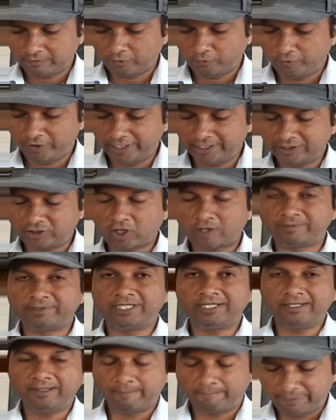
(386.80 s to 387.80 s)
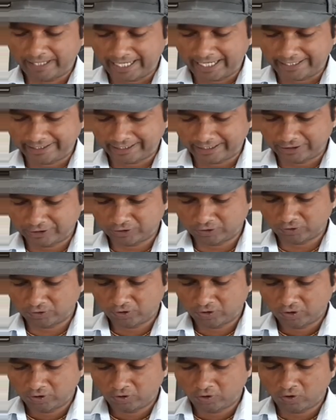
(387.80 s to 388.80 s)
width of the
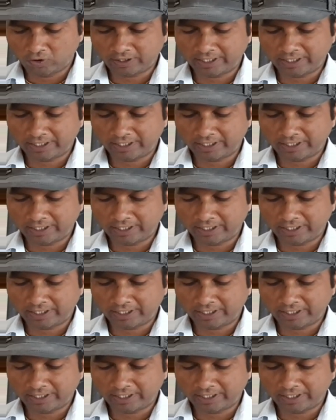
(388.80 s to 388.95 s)
plant.